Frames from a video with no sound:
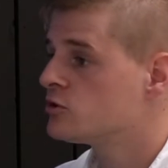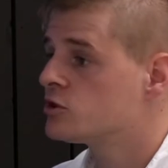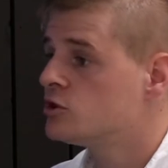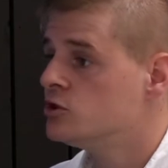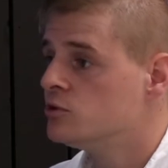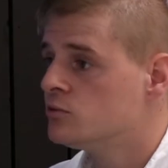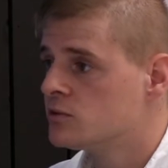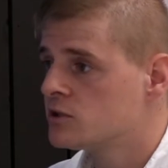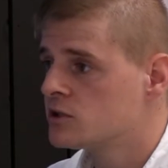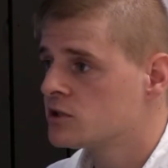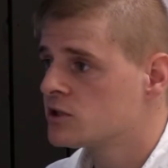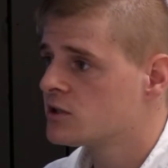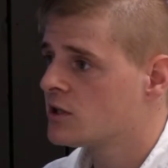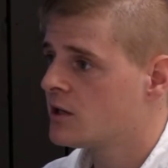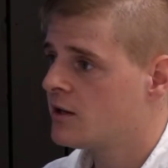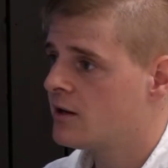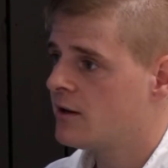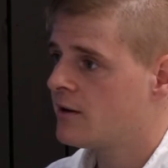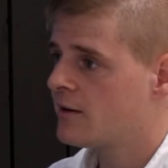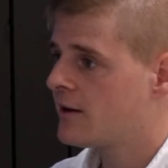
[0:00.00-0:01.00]
skewers
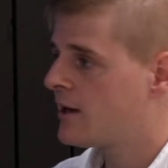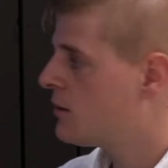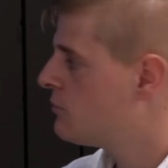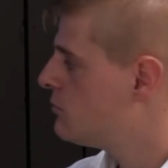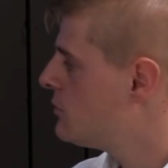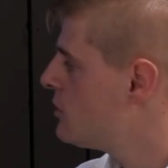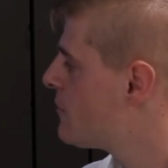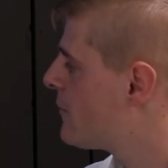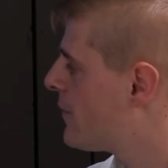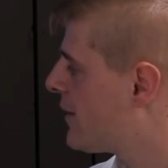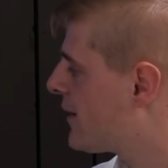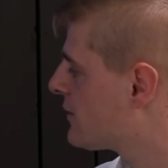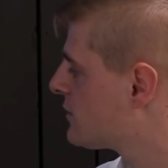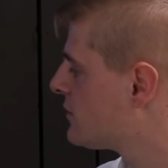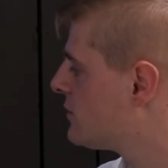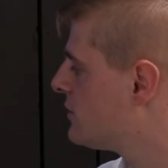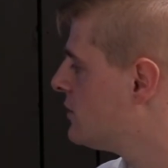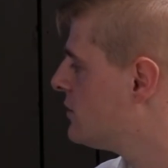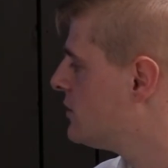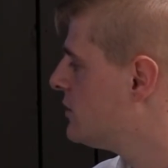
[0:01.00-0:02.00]
can be
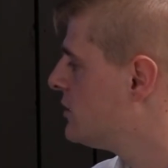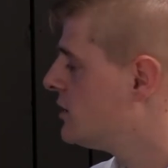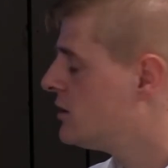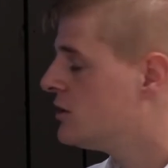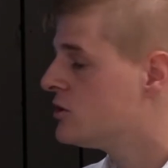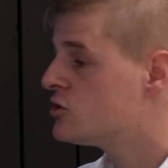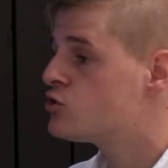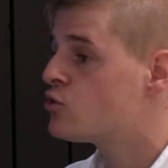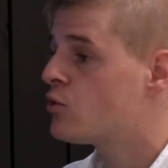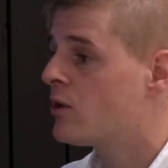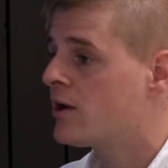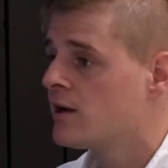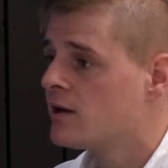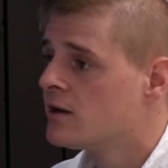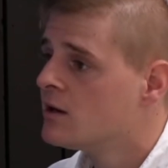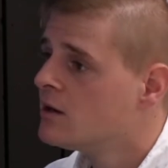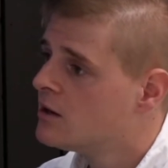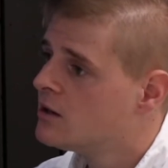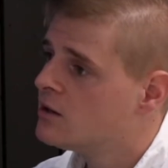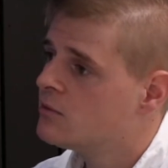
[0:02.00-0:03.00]
packed in a tray
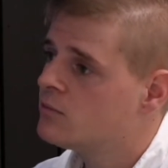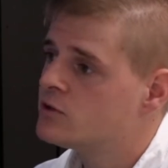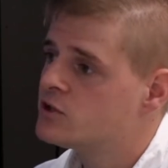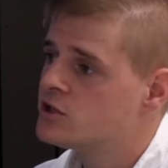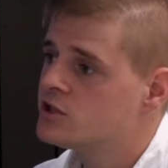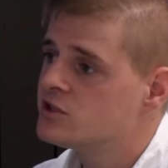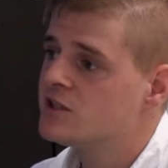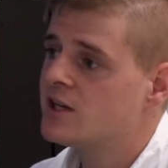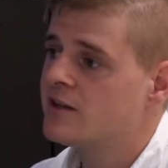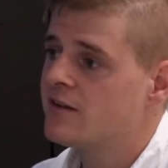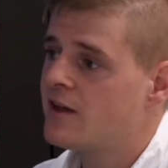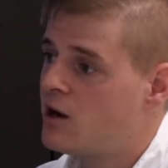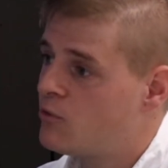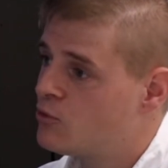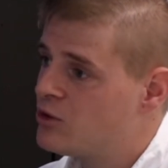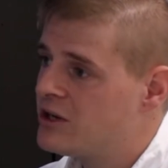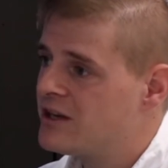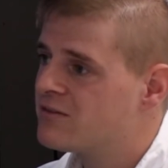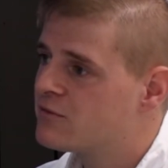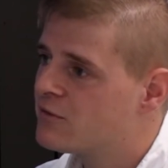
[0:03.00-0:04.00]
which is then
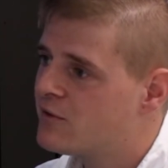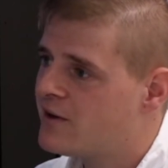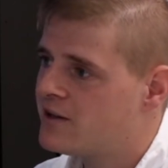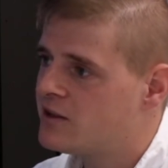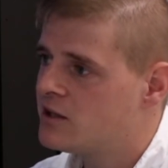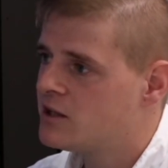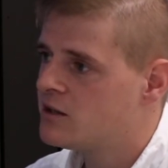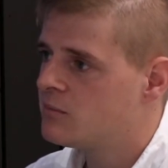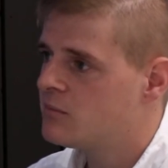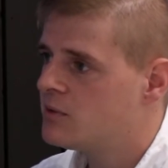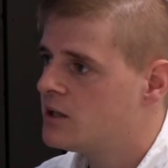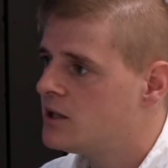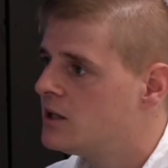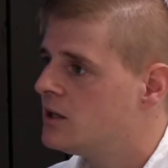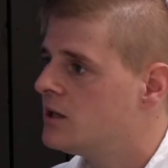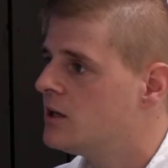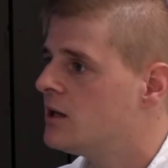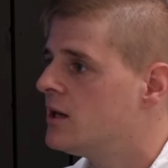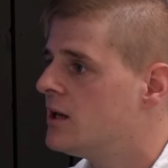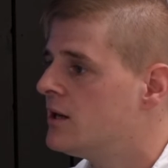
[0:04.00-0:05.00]
how you can find them
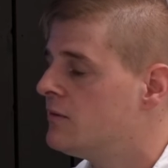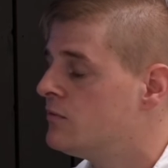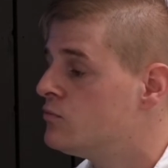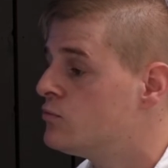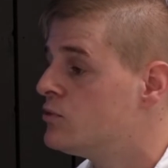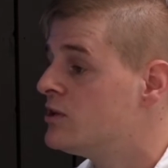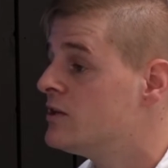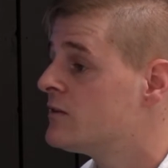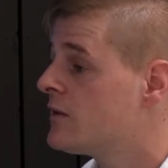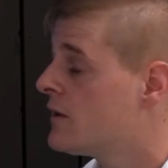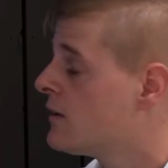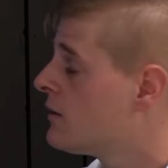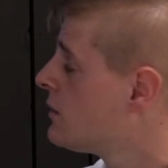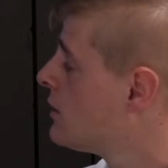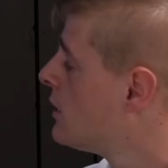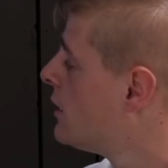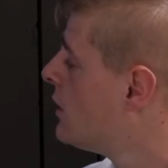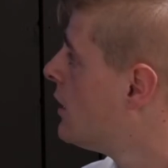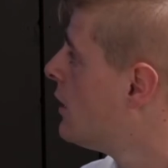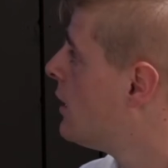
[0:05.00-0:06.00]
in
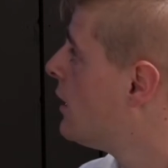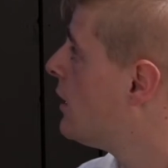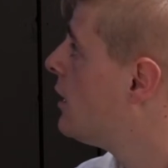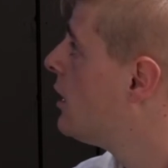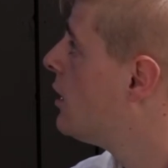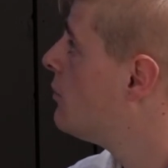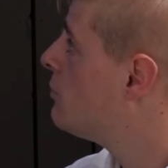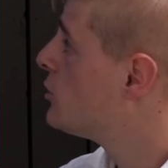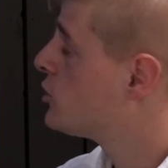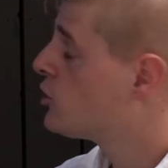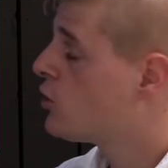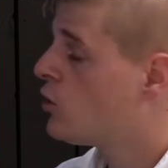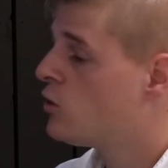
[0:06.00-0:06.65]
retail. But